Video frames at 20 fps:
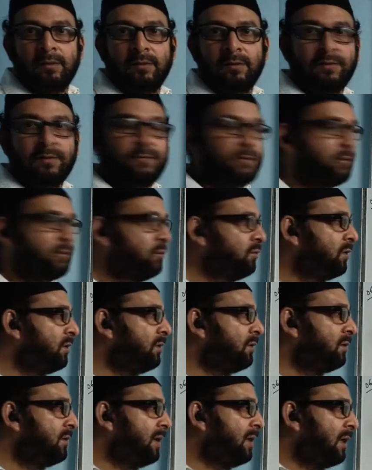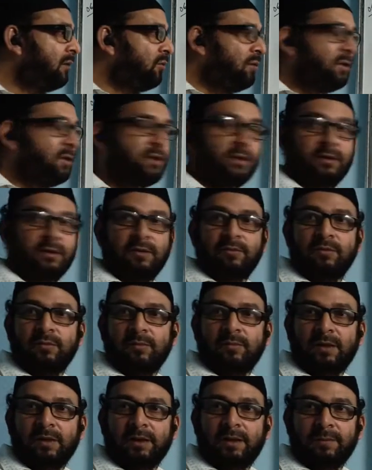We have to
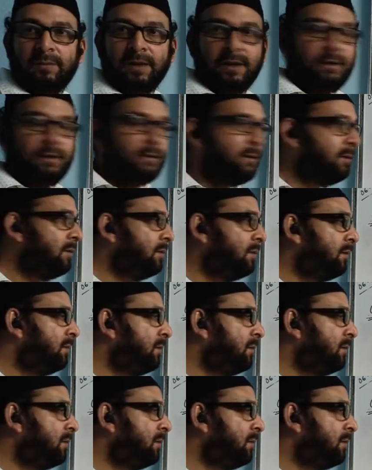multiply here.